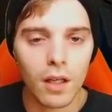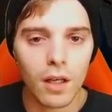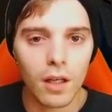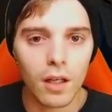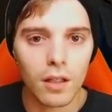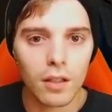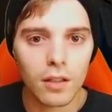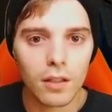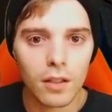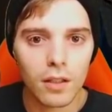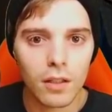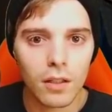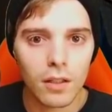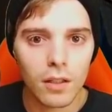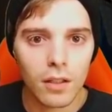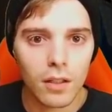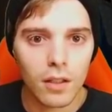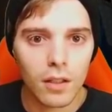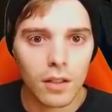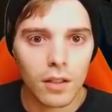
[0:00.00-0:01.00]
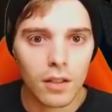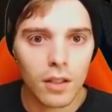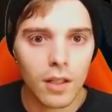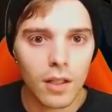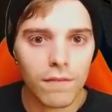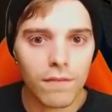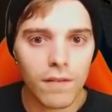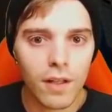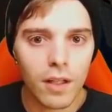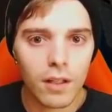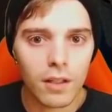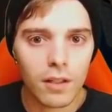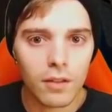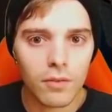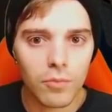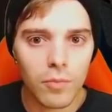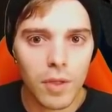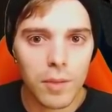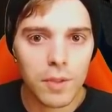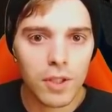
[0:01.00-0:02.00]
yeah, and I felt like
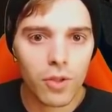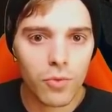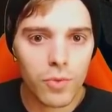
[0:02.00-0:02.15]
maybe the